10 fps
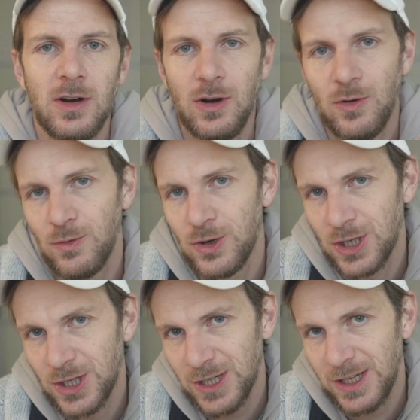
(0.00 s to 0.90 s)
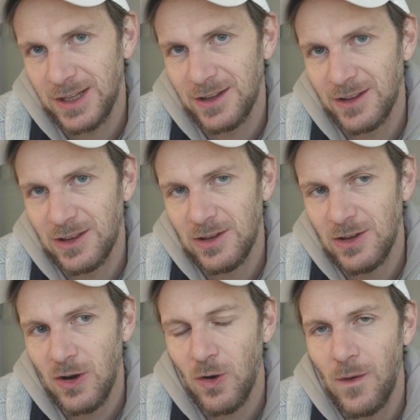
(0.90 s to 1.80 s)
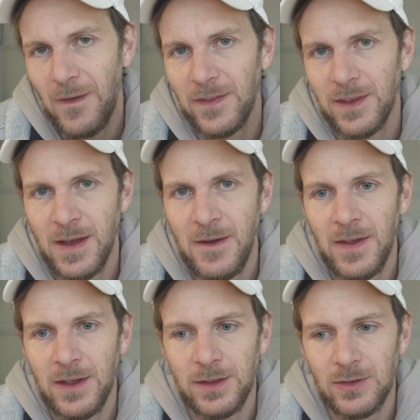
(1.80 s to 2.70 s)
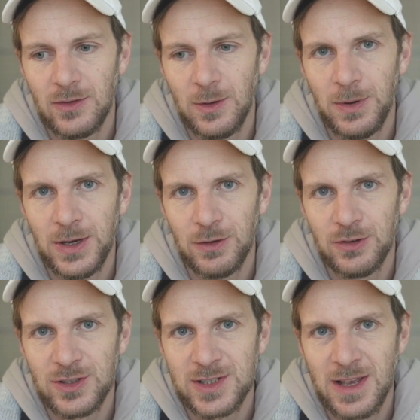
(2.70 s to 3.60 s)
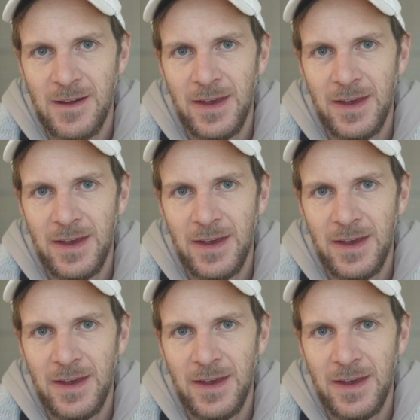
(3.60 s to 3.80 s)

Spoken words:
oh shit, no, and somebody was just